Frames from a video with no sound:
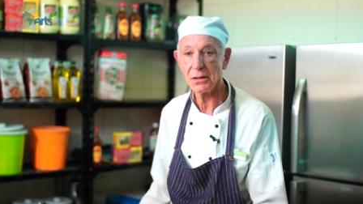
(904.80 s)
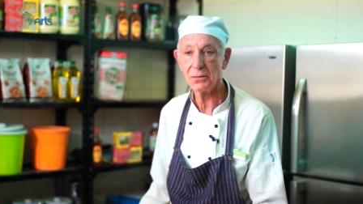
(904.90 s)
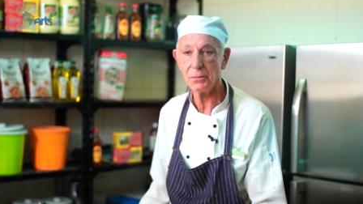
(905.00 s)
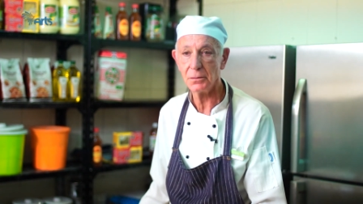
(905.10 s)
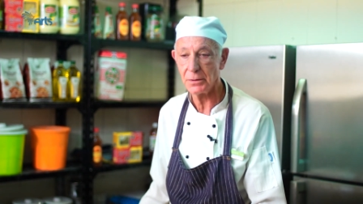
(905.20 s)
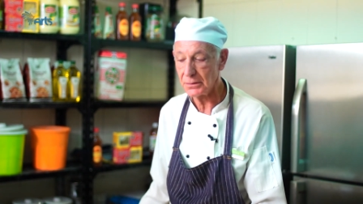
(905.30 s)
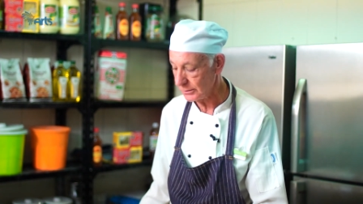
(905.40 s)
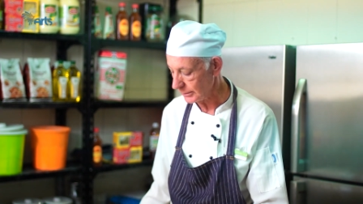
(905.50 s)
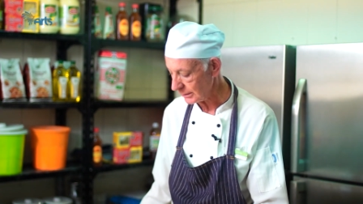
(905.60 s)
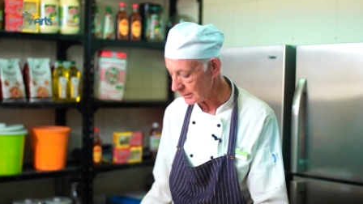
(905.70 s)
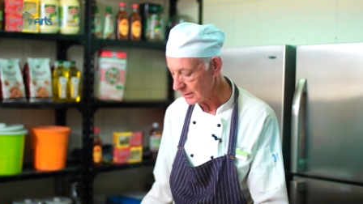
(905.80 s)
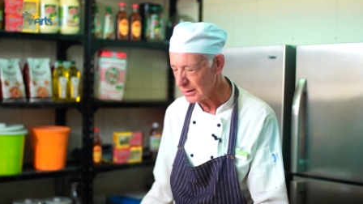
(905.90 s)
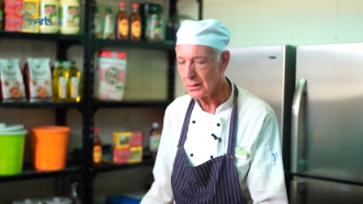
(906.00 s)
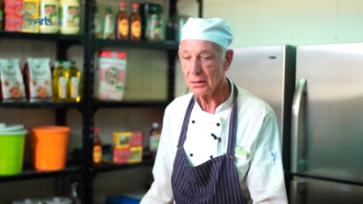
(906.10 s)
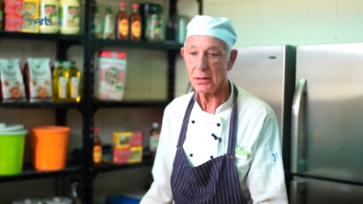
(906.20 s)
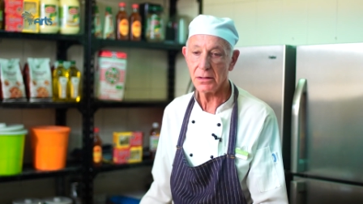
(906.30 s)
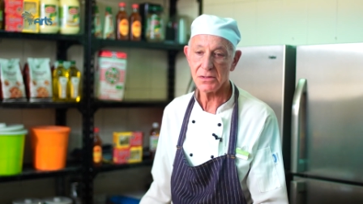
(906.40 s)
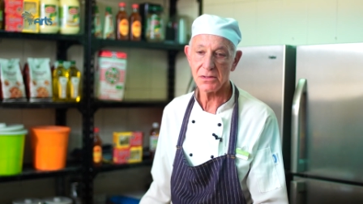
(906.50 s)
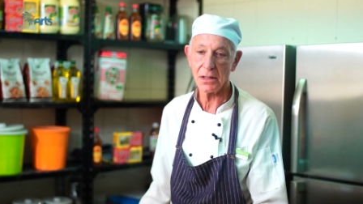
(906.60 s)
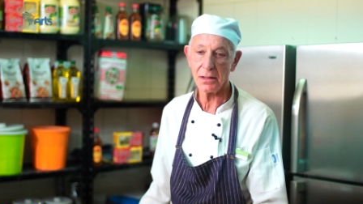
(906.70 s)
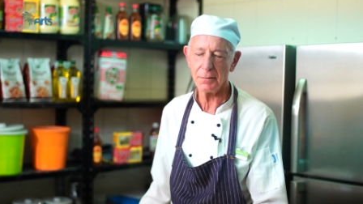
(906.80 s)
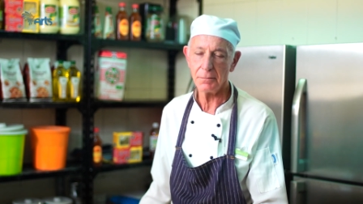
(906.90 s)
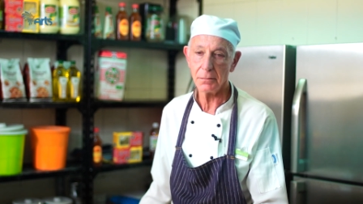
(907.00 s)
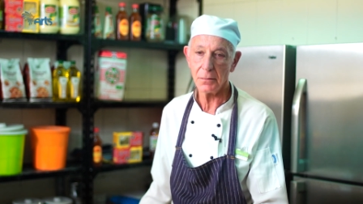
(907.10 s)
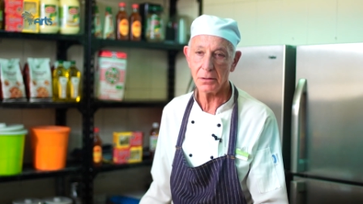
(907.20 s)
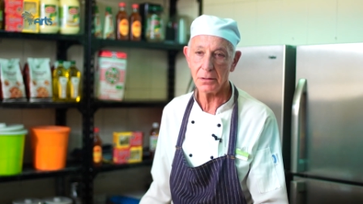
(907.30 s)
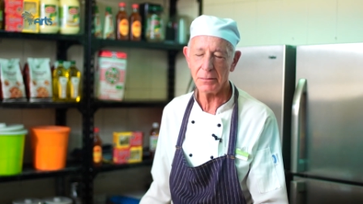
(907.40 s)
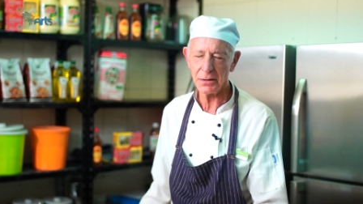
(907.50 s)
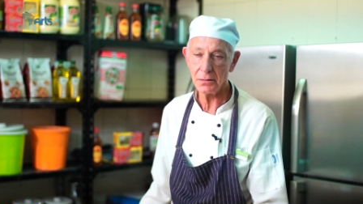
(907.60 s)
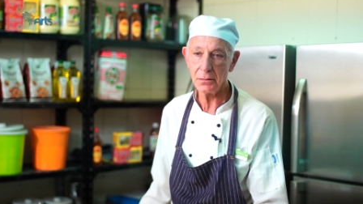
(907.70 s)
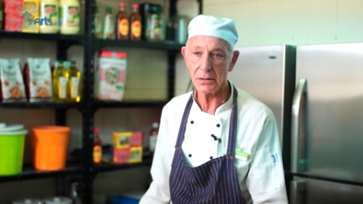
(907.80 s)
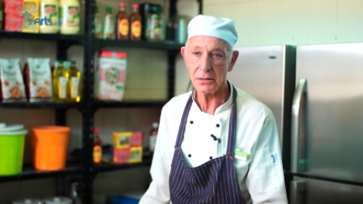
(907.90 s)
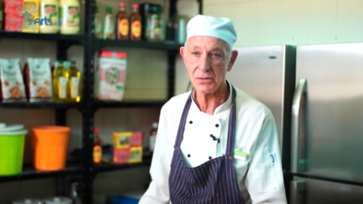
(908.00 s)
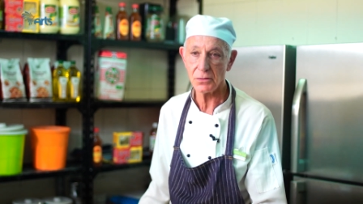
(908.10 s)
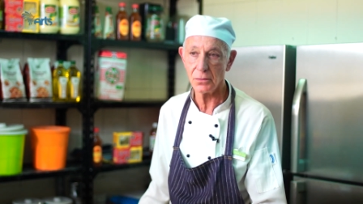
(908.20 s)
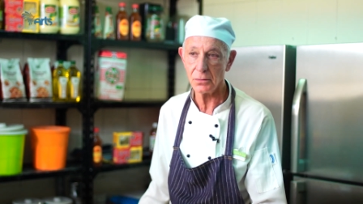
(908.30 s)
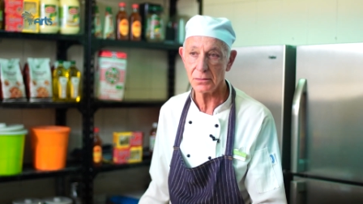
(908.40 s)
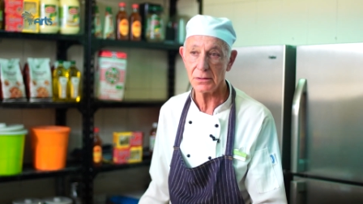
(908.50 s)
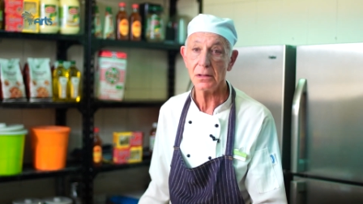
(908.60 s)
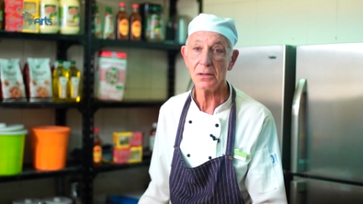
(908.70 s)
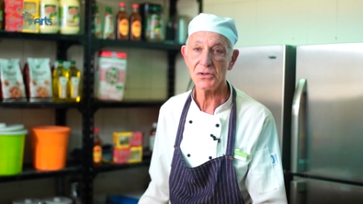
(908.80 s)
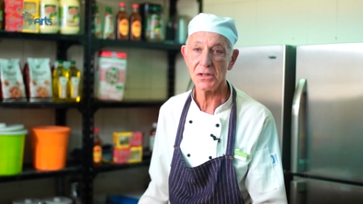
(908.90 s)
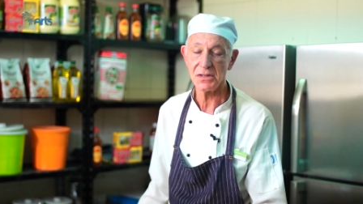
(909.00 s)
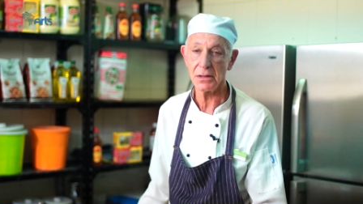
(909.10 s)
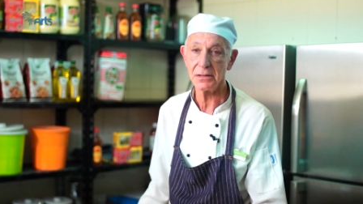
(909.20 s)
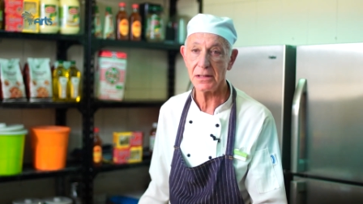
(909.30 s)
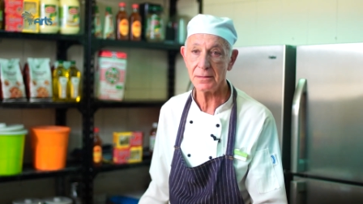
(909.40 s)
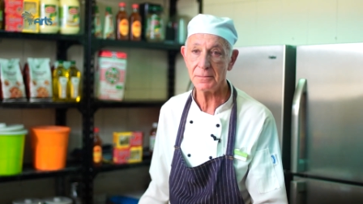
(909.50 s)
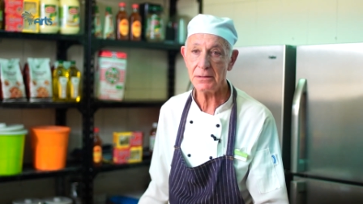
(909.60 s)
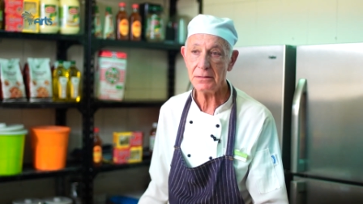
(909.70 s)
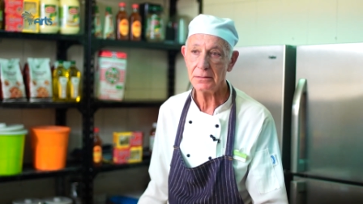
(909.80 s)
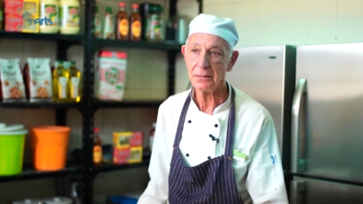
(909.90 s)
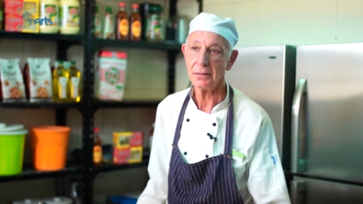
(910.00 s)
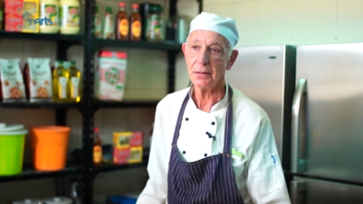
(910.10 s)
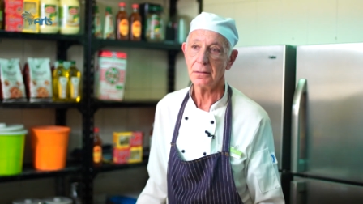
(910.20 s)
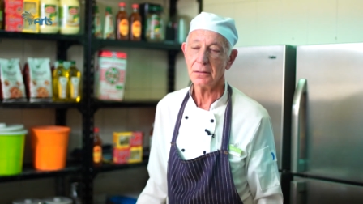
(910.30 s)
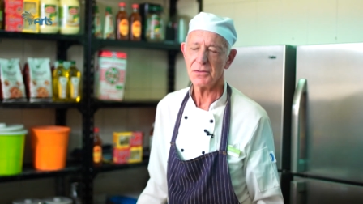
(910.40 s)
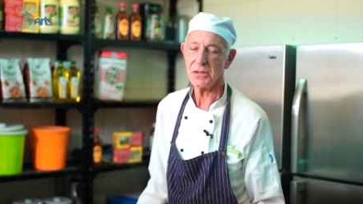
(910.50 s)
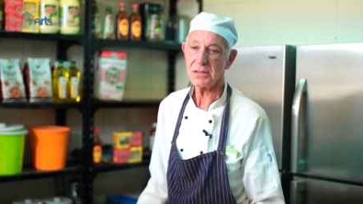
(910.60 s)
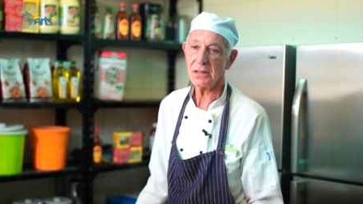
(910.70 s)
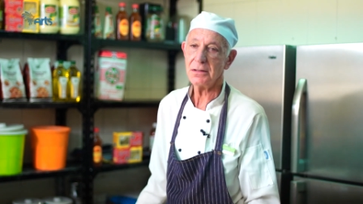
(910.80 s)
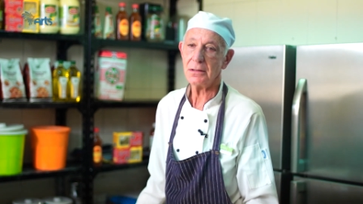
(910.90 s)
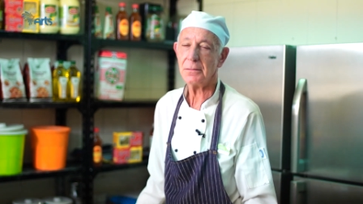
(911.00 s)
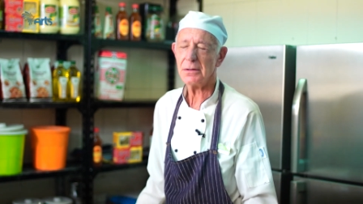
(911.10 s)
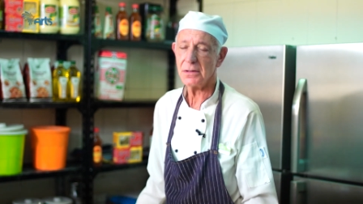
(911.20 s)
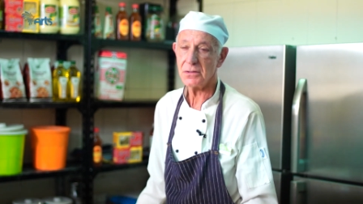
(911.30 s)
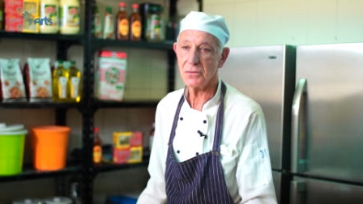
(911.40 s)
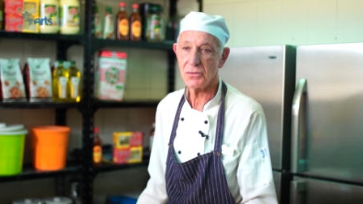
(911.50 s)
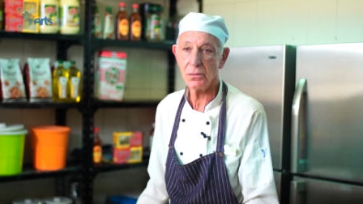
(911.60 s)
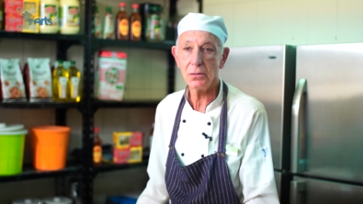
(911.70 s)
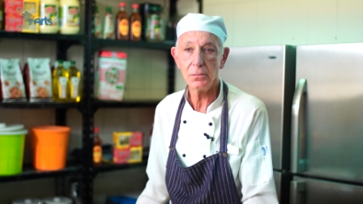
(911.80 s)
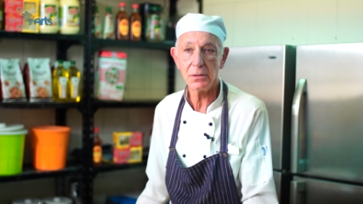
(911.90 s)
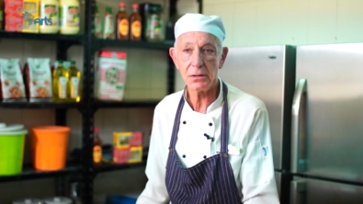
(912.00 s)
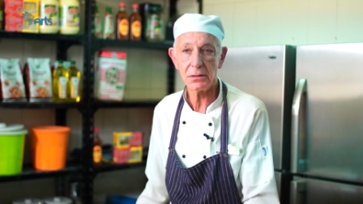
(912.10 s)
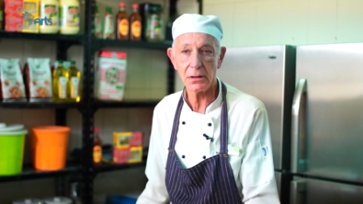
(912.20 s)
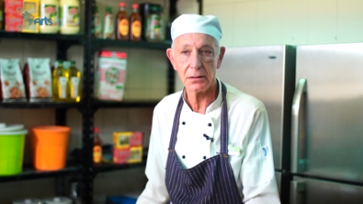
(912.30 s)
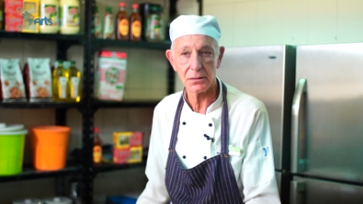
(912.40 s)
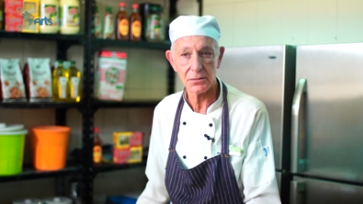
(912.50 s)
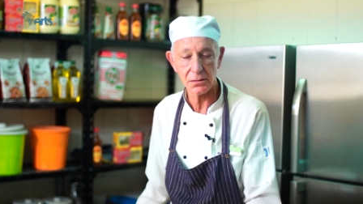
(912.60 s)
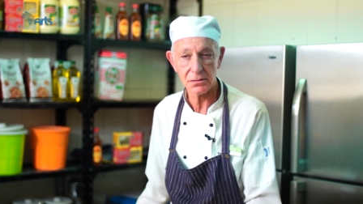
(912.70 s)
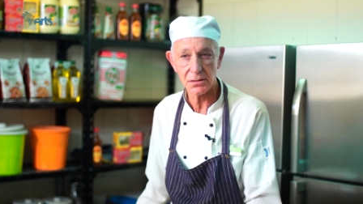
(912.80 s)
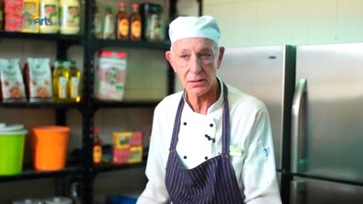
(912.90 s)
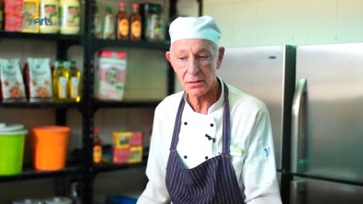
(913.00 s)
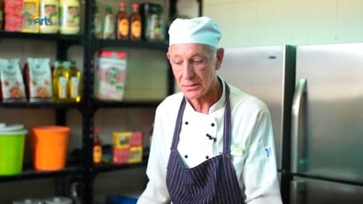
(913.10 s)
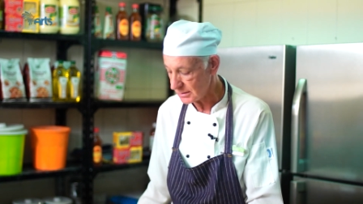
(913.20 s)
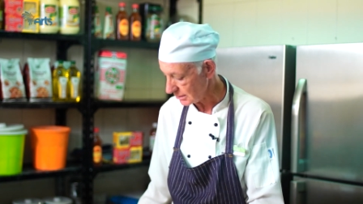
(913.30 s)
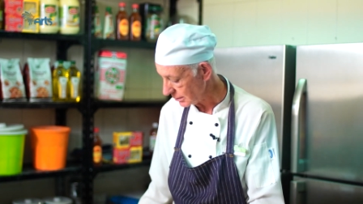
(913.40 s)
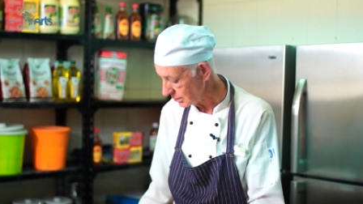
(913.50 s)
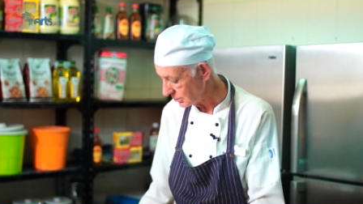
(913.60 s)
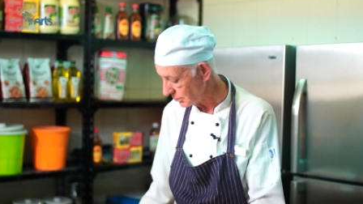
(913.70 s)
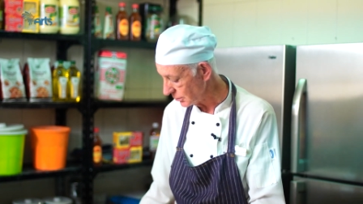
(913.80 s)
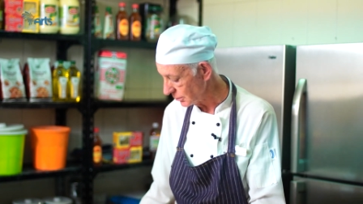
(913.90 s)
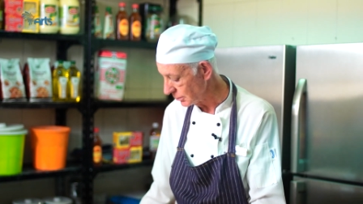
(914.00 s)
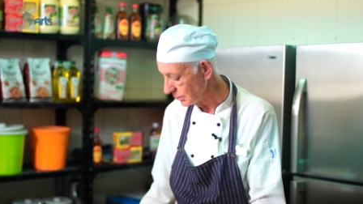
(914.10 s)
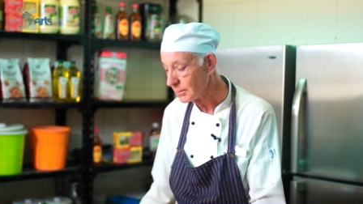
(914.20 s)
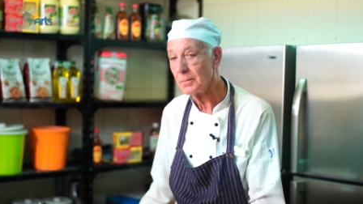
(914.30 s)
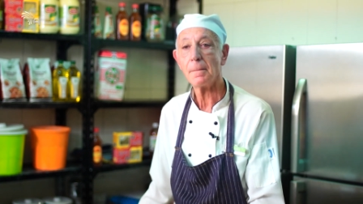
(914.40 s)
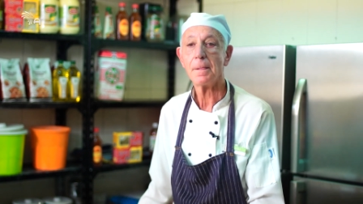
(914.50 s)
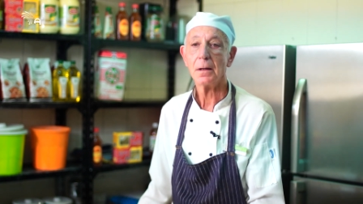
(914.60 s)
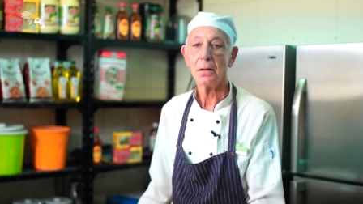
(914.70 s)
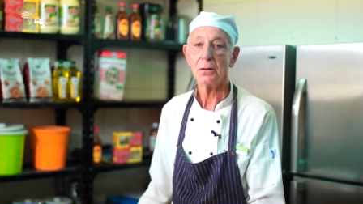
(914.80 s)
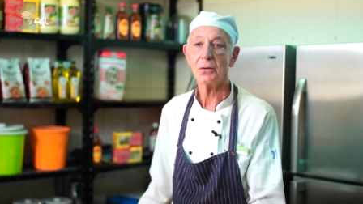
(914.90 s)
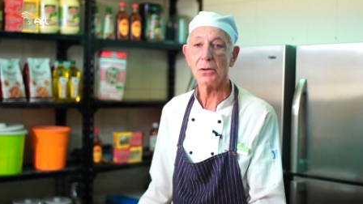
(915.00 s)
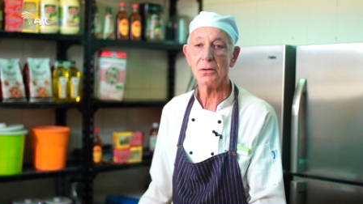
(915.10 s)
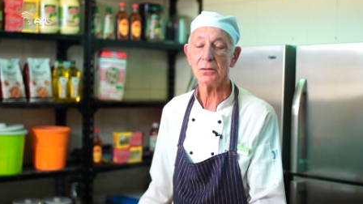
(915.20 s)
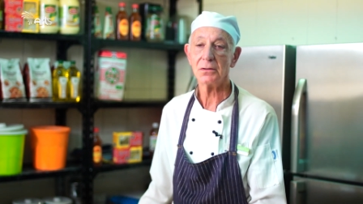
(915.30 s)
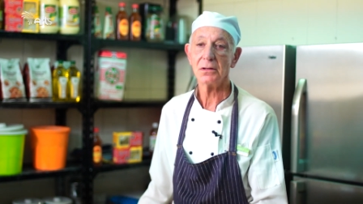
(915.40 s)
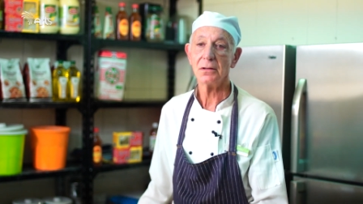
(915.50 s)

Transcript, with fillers: that we'll be doing is uh, on the menu. It is called shisanyama. Shisanyama is a Zulu word and it translates into grilled